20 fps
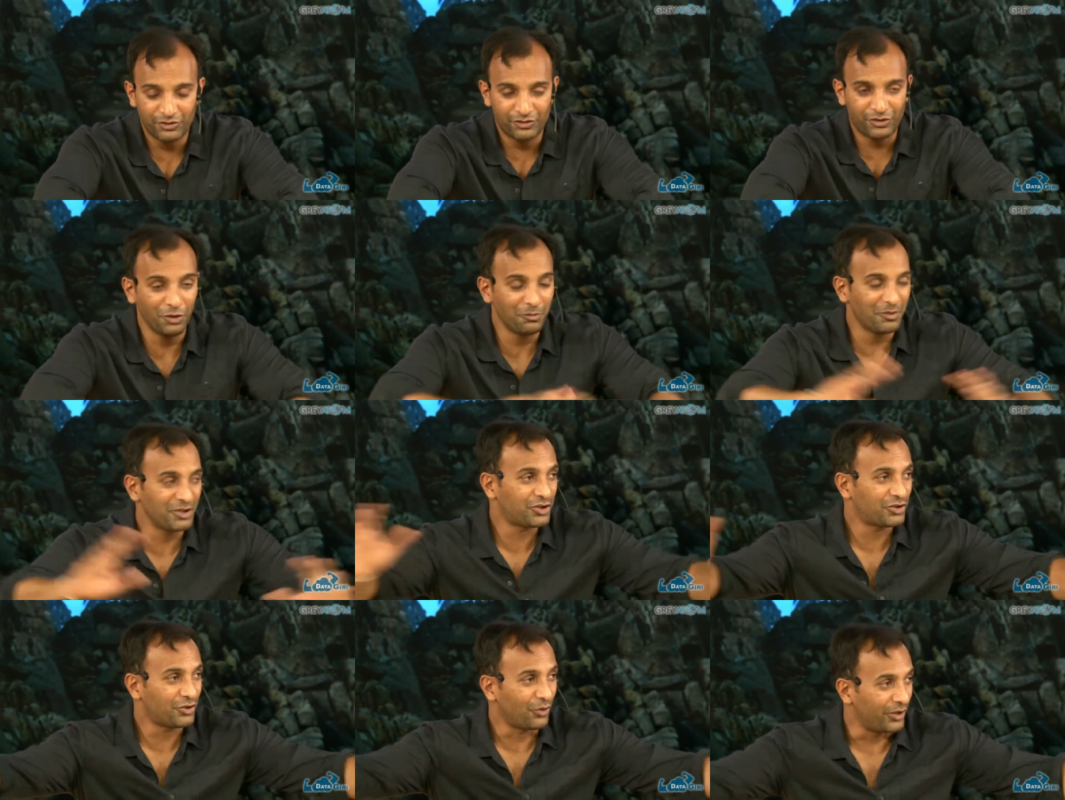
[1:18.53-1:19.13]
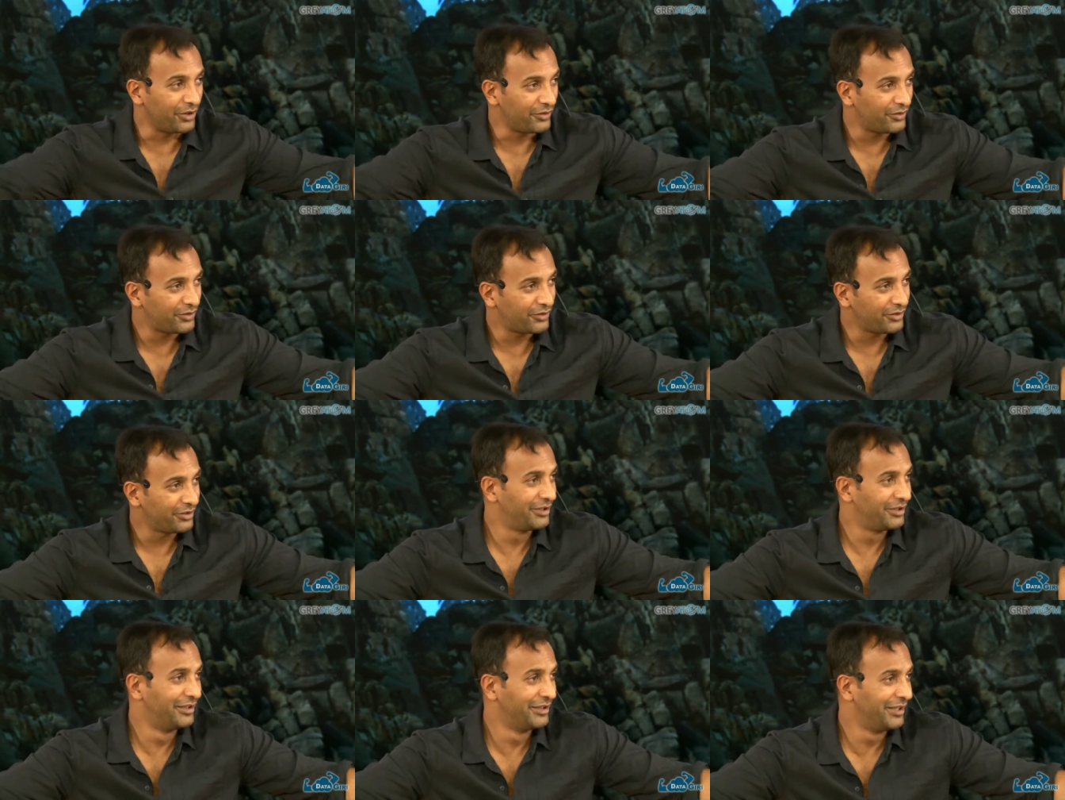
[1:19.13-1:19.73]
too much choice.
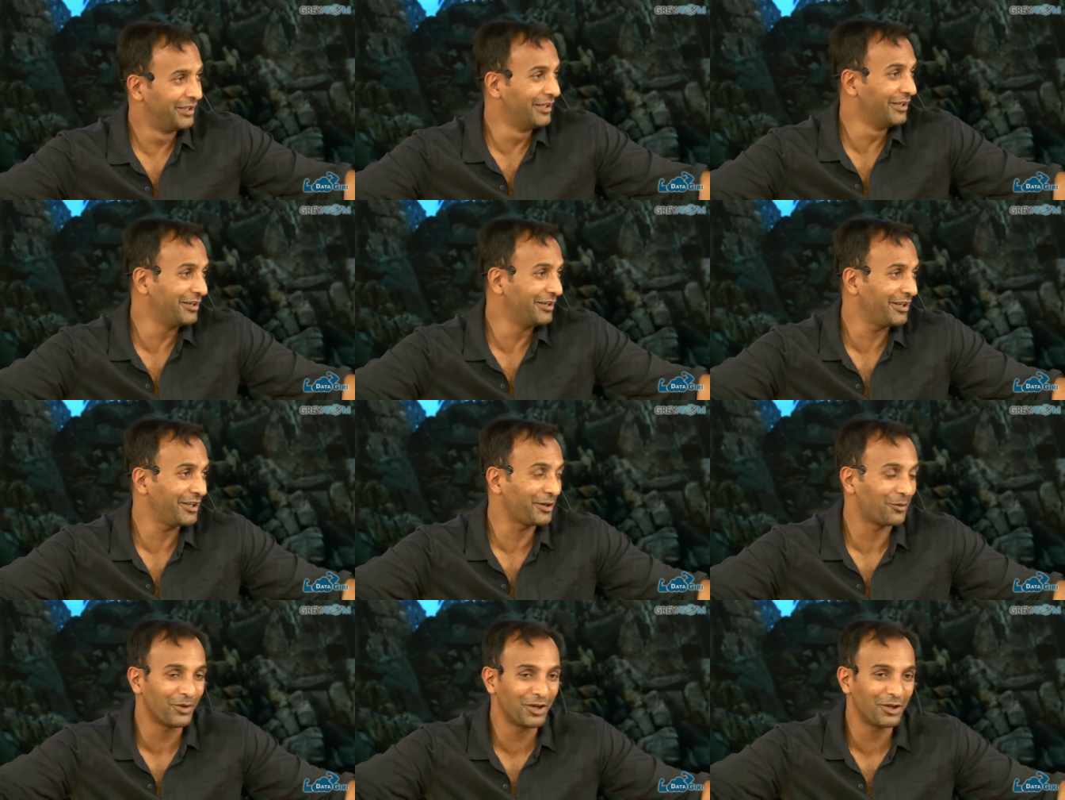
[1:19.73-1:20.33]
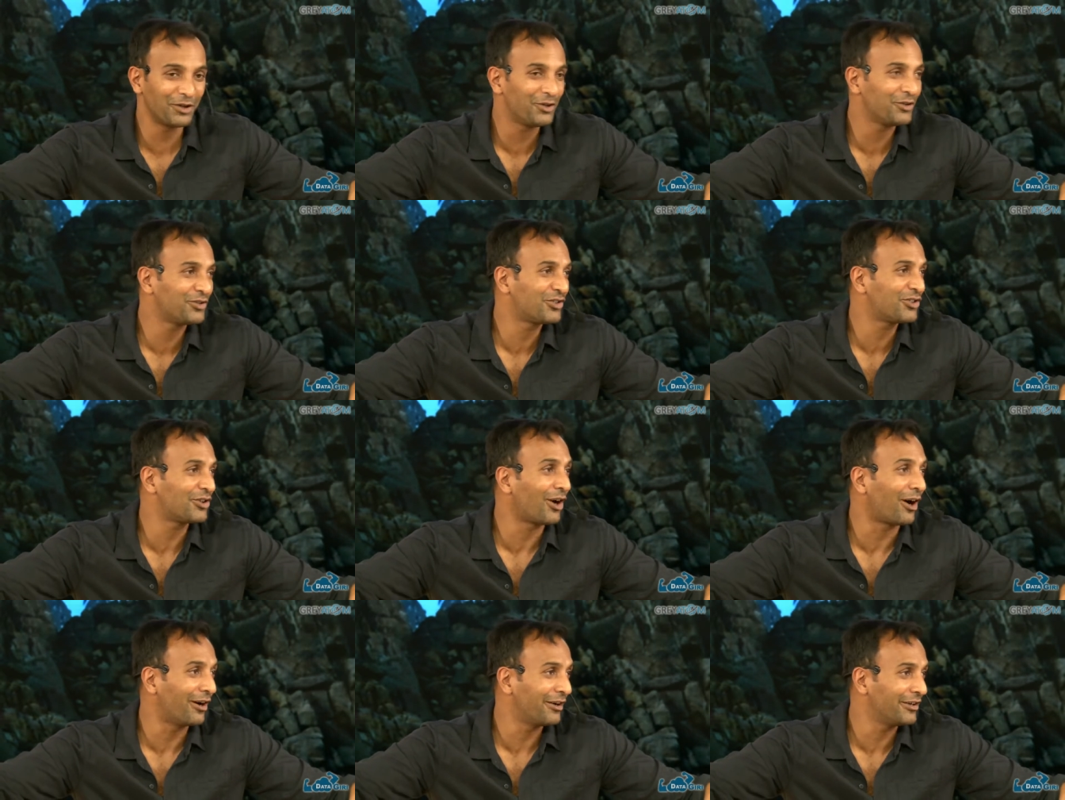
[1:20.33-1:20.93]
Like, where do you
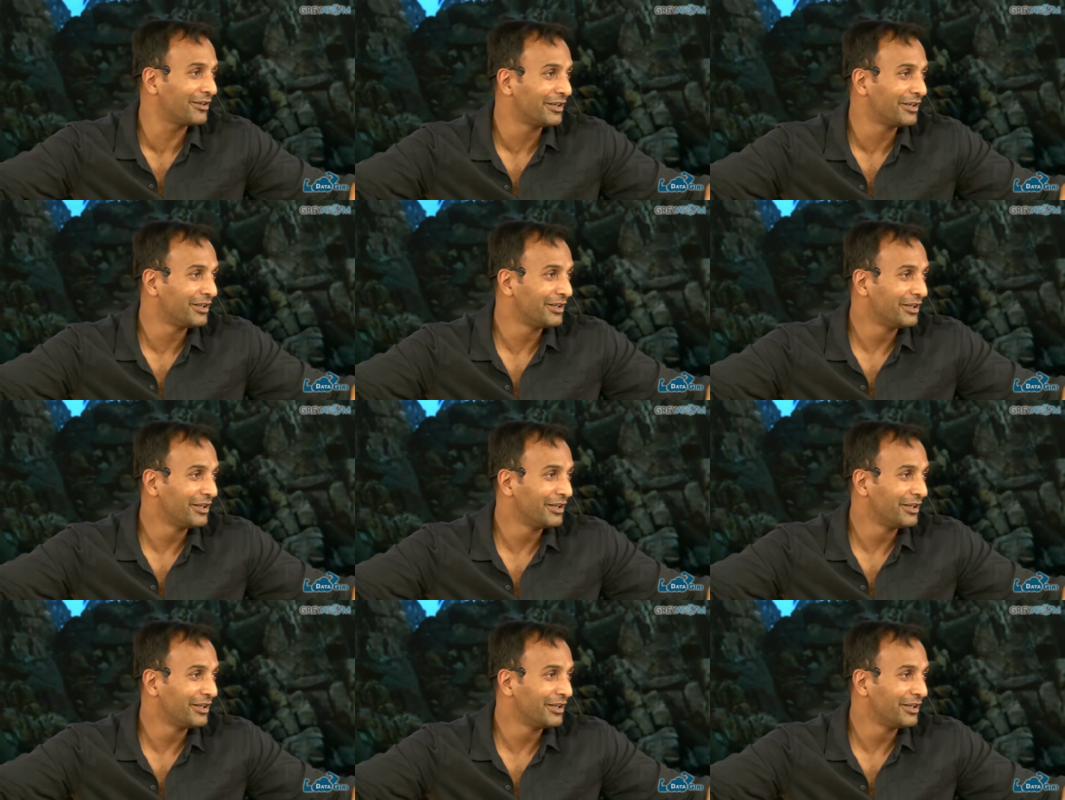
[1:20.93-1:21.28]
start?